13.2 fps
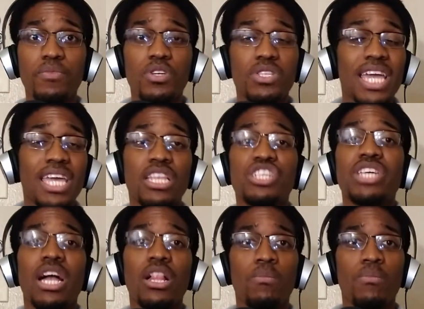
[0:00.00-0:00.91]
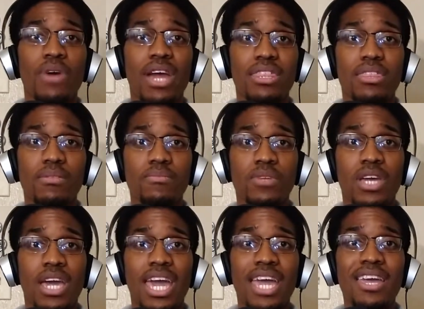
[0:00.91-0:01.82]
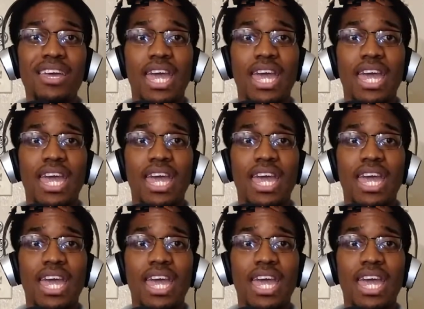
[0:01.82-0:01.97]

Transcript: You're taking the shallow breath, okay?